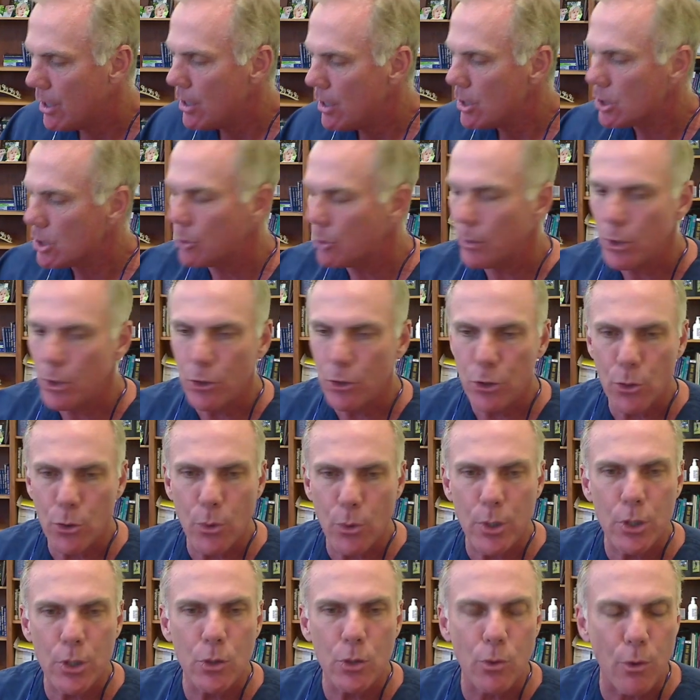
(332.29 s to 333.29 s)
So when you're
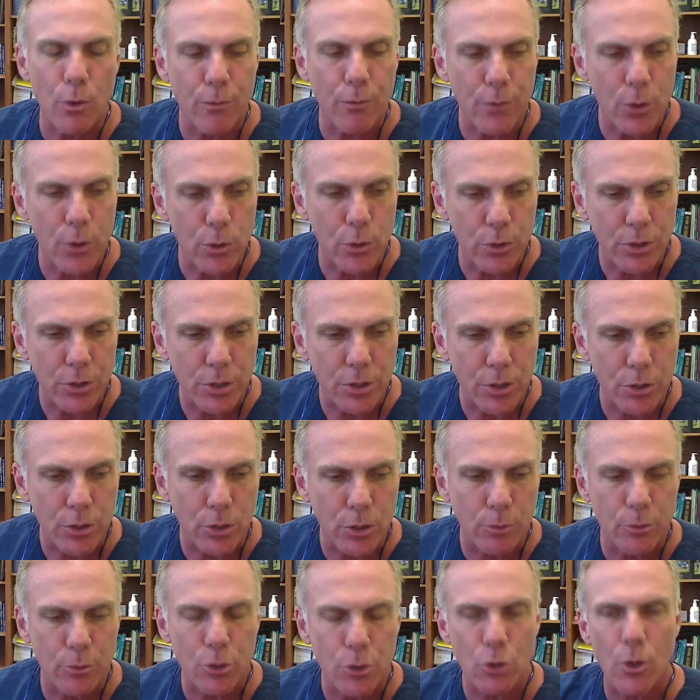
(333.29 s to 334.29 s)
doing your review of
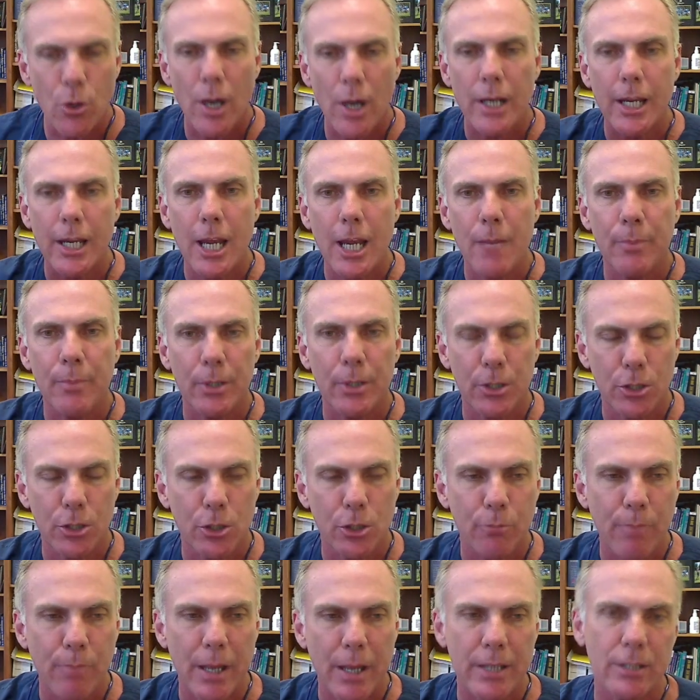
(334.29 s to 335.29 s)
systems, try to keep it
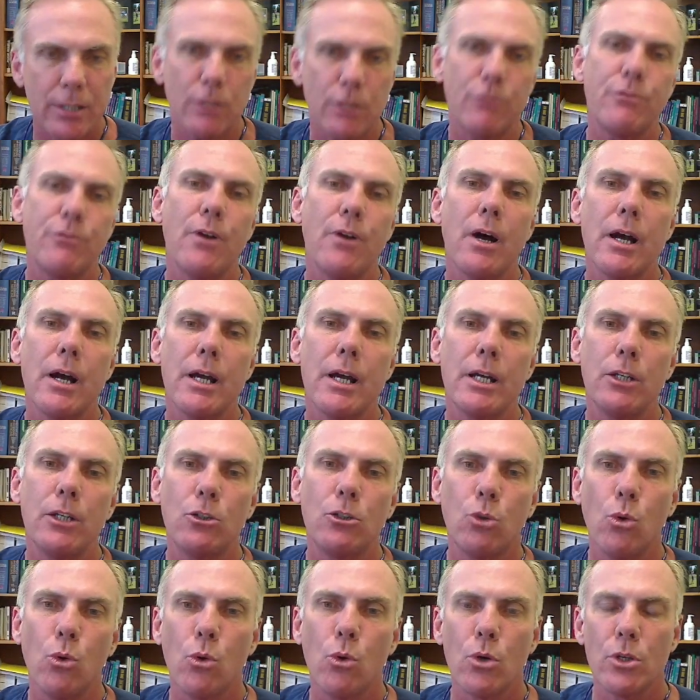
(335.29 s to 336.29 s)
specified
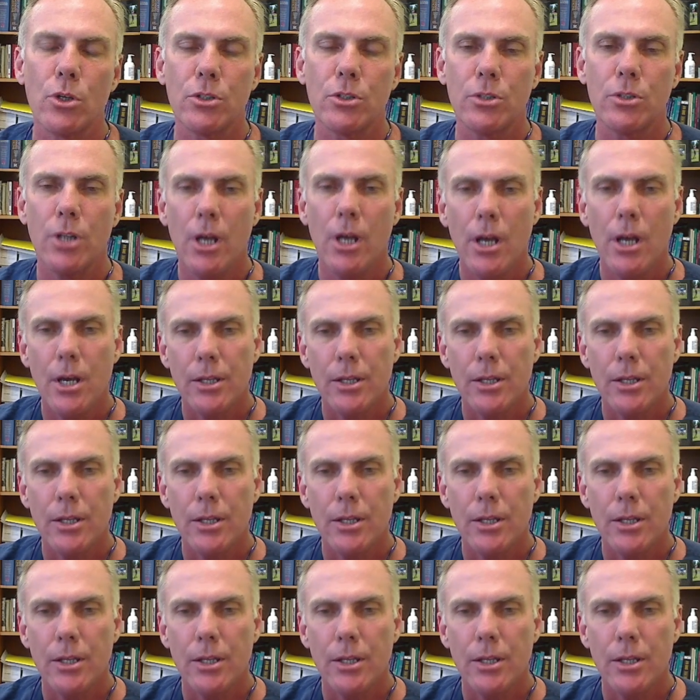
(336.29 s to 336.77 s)
towards